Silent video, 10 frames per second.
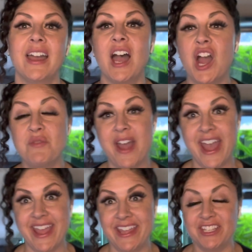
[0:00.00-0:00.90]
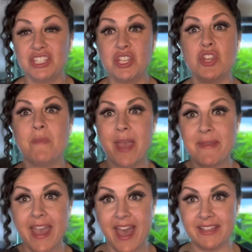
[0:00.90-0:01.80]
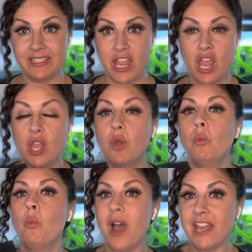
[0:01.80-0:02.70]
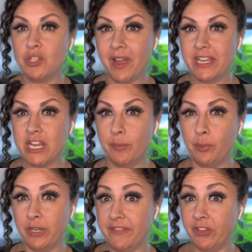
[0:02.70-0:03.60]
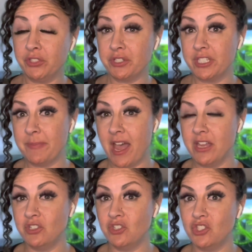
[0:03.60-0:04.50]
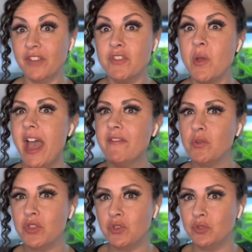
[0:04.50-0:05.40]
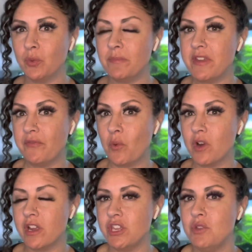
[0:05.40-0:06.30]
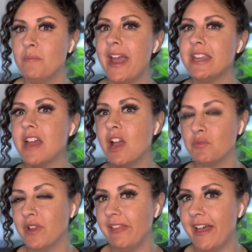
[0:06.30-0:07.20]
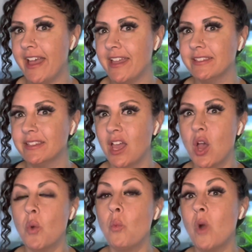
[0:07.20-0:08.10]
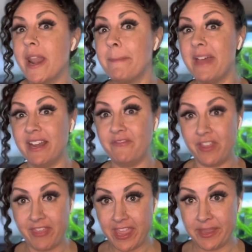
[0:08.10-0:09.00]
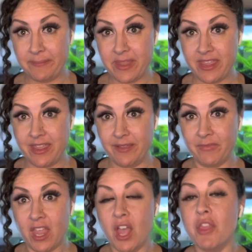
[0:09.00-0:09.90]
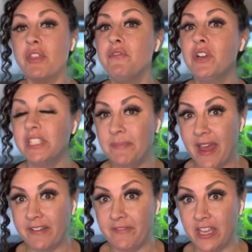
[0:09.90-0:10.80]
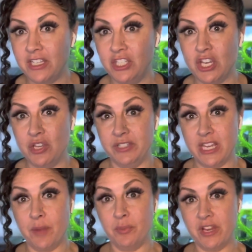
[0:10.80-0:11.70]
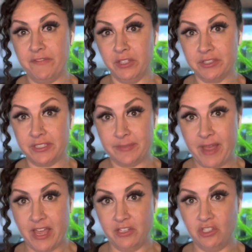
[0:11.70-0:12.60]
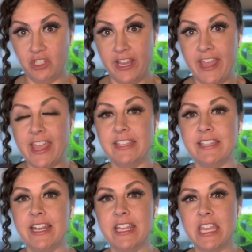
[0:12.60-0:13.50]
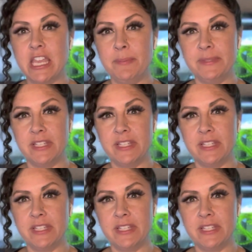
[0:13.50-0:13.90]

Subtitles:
All right, so you might be asking, why do I need a pre-filter sponge? If you haven't used one before, you might not realize what a benefit they can be. The first benefit to using a pre-filter sponge is that it keeps